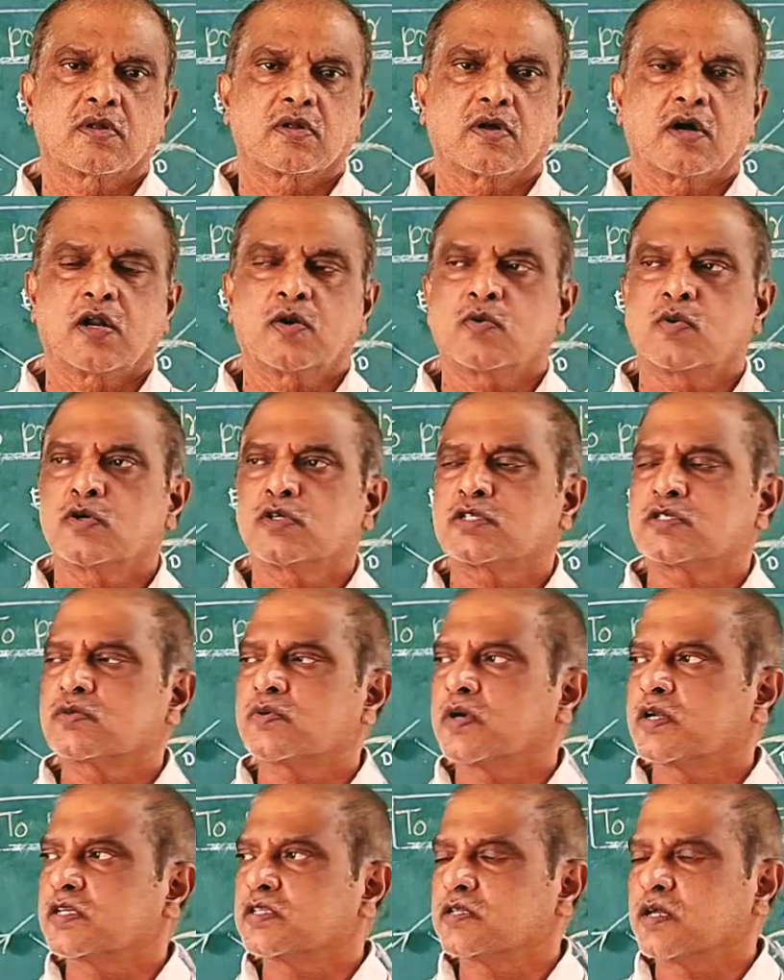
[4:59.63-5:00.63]
Almost,
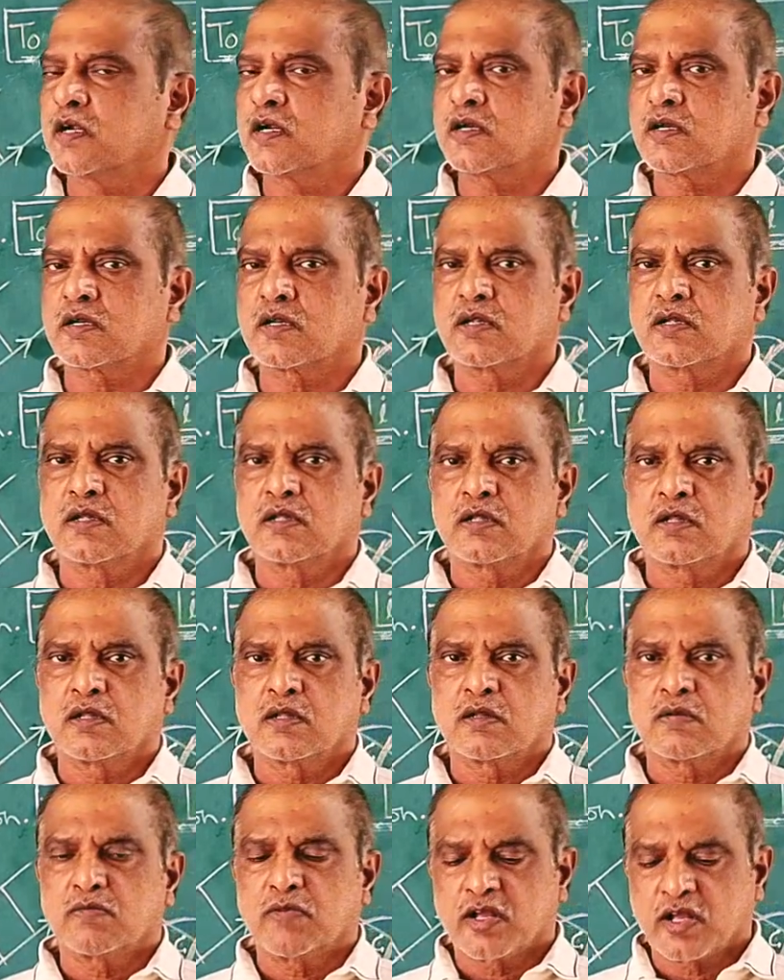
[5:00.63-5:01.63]
what is that?
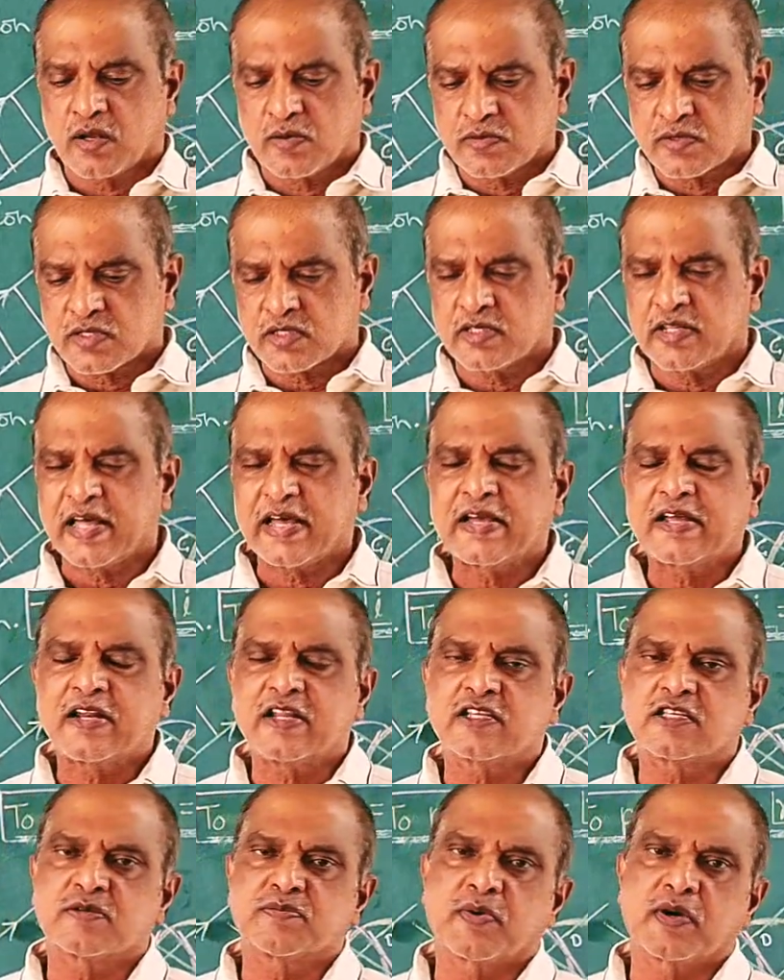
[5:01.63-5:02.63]
Becomes
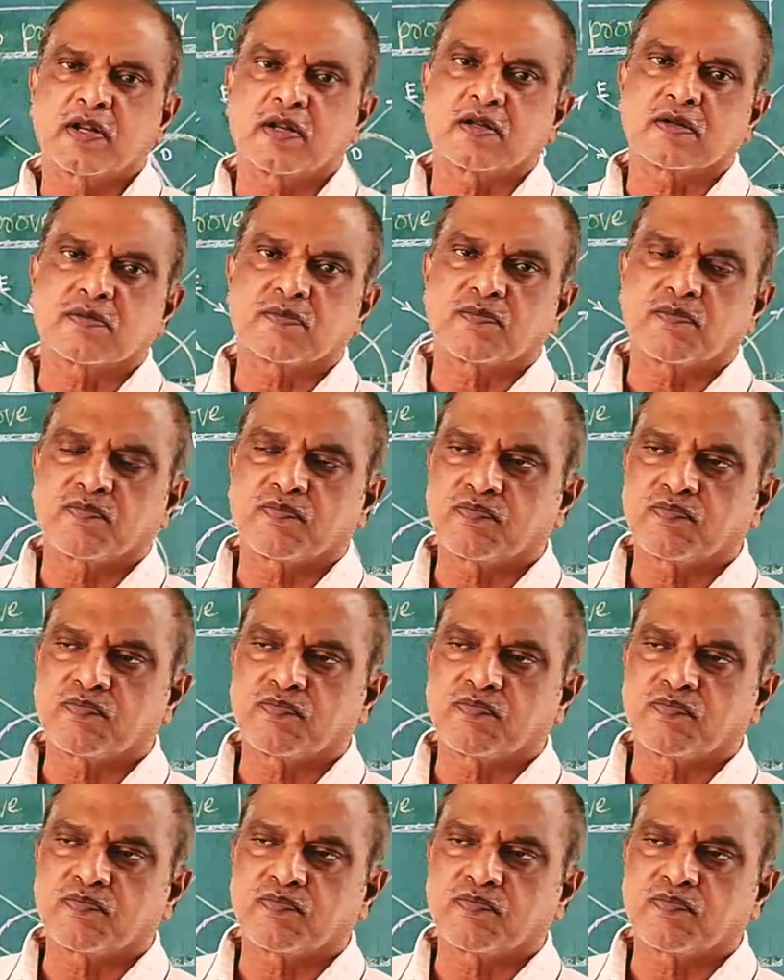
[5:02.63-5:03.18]
negligible.